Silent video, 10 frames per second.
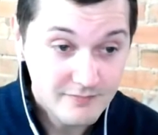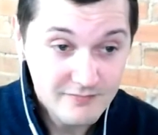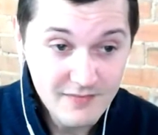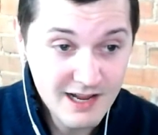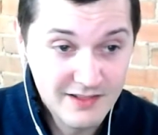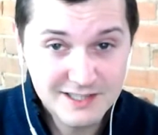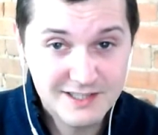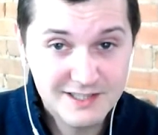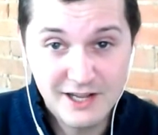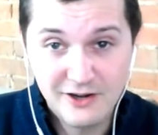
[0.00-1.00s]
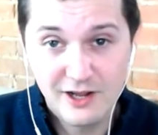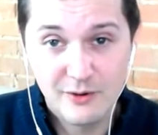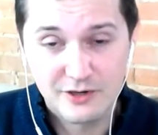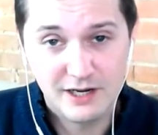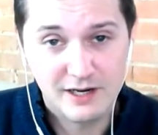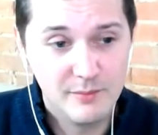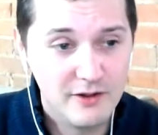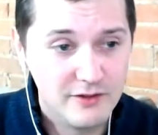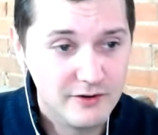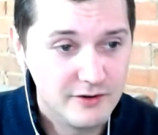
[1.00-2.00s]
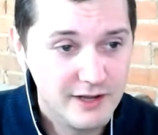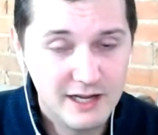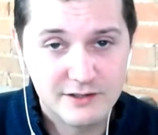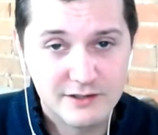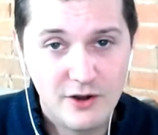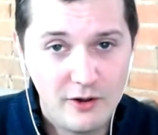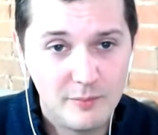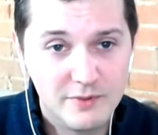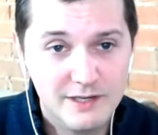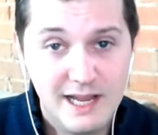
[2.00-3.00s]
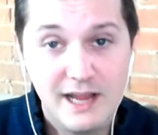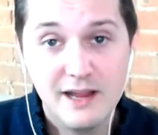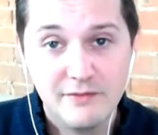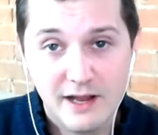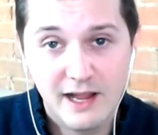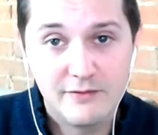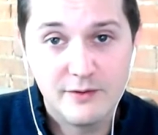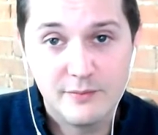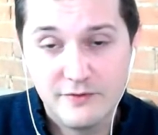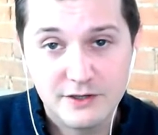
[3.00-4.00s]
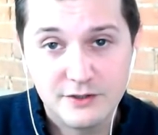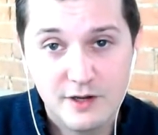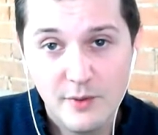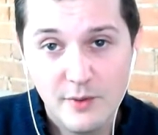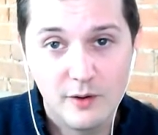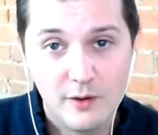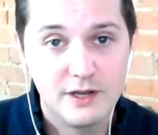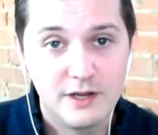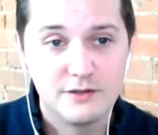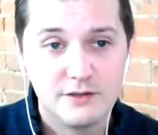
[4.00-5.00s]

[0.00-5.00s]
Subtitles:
And this is the internet we're talking about. There, you can't just call up Dave and have him fix your email reputation.